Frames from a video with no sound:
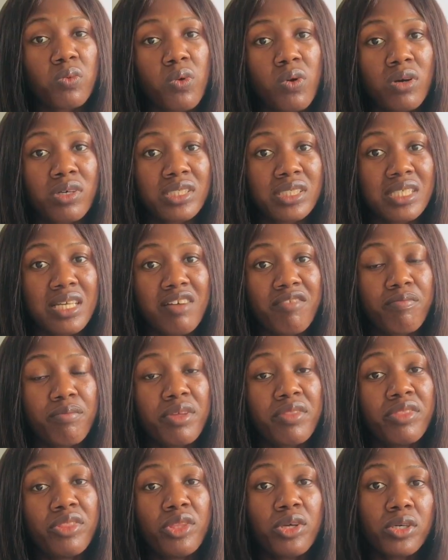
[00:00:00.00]
works that have
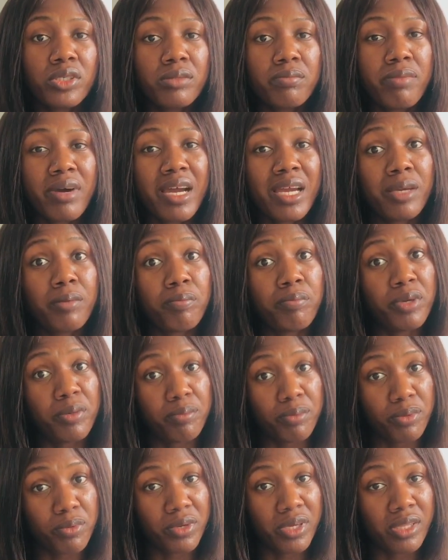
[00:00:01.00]
been done by
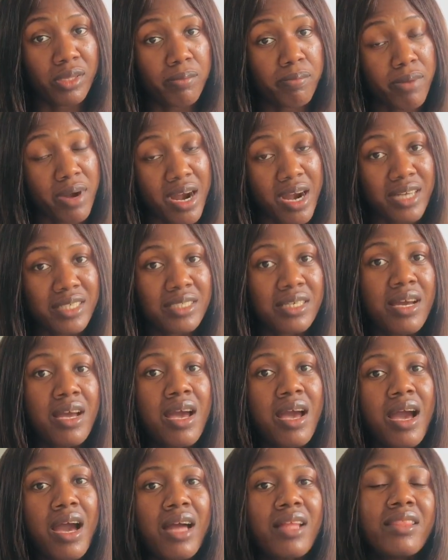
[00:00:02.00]
people in the past,
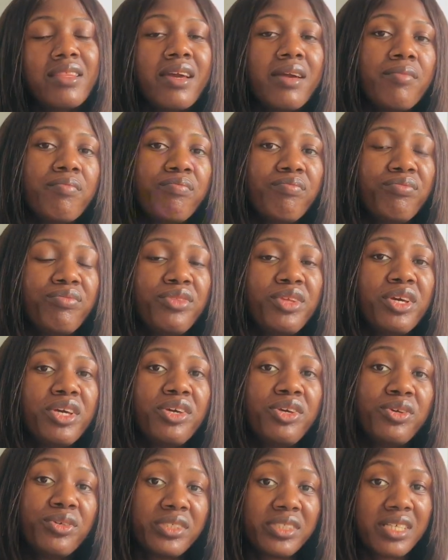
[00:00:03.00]
and then they
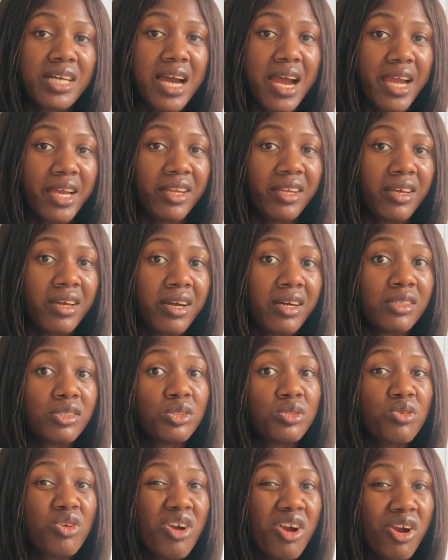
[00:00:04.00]
use the idea
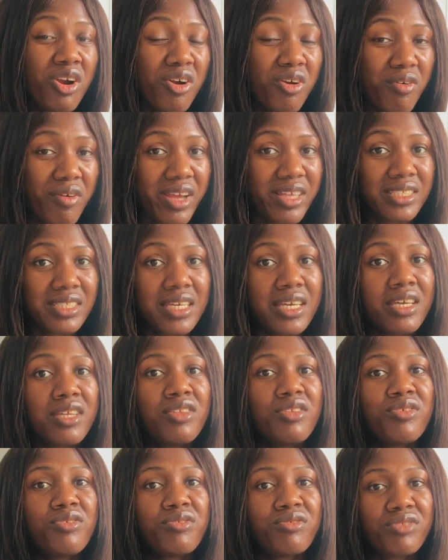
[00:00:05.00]
to create a
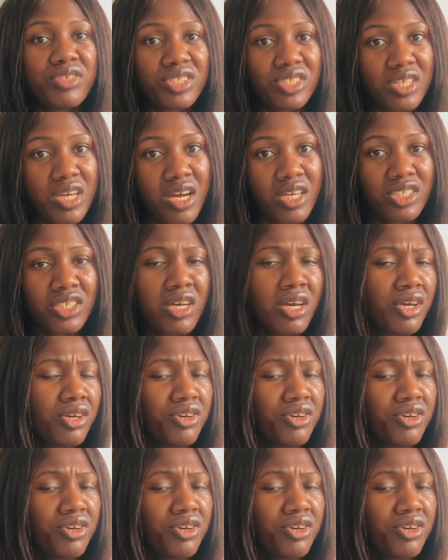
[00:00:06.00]
new research.